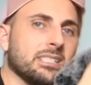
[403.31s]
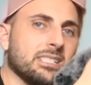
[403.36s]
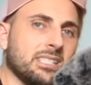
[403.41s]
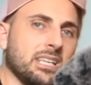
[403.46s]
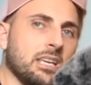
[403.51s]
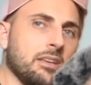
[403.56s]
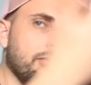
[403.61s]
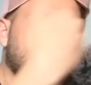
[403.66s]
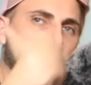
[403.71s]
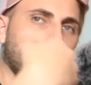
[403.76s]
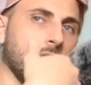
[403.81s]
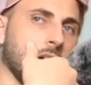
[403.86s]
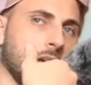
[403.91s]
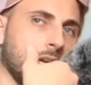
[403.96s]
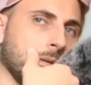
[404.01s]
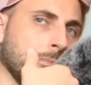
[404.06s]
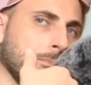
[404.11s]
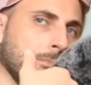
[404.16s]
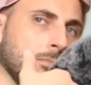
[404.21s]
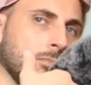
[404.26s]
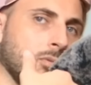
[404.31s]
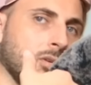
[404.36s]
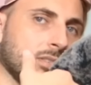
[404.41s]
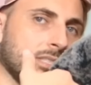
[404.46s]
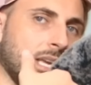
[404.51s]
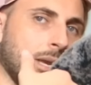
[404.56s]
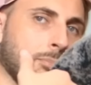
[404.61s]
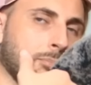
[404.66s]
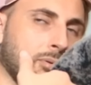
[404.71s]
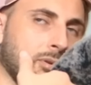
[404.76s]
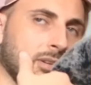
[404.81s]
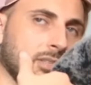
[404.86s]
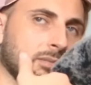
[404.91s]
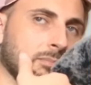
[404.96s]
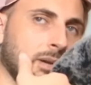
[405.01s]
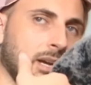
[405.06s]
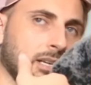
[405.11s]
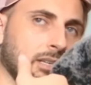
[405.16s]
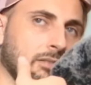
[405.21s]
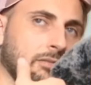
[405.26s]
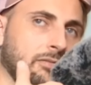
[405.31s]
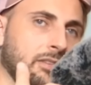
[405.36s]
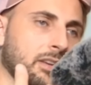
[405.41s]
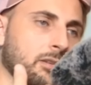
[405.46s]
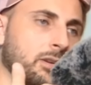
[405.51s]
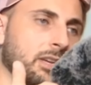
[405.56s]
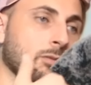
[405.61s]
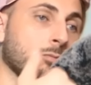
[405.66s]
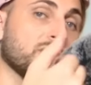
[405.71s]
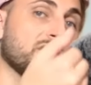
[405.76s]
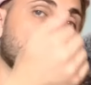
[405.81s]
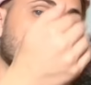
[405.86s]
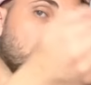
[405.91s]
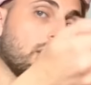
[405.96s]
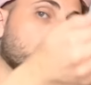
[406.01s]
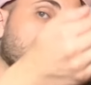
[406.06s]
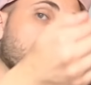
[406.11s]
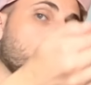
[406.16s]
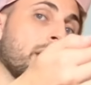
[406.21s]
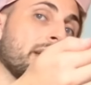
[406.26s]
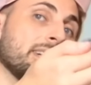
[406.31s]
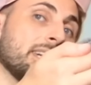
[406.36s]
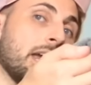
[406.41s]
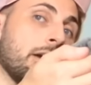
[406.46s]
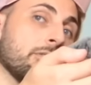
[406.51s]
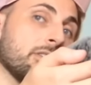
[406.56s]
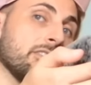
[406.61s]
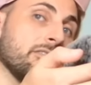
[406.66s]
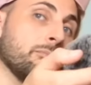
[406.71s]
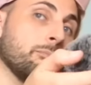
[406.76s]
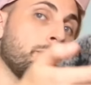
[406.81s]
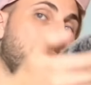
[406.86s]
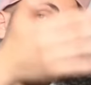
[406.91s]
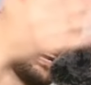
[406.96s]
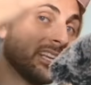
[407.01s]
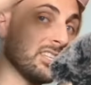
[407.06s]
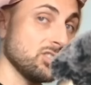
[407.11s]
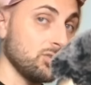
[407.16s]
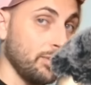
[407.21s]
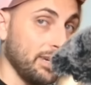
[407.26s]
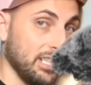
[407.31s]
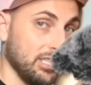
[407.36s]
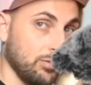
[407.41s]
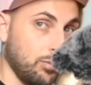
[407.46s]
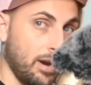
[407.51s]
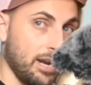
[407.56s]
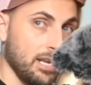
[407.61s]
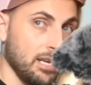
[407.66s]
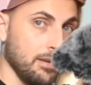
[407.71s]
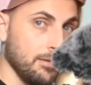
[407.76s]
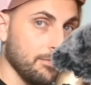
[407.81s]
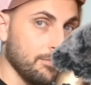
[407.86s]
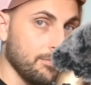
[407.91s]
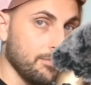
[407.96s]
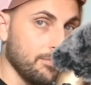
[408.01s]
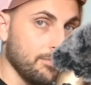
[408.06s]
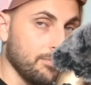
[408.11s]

DeFi was a product market fit. It was cycle 1 narrative back in 2020.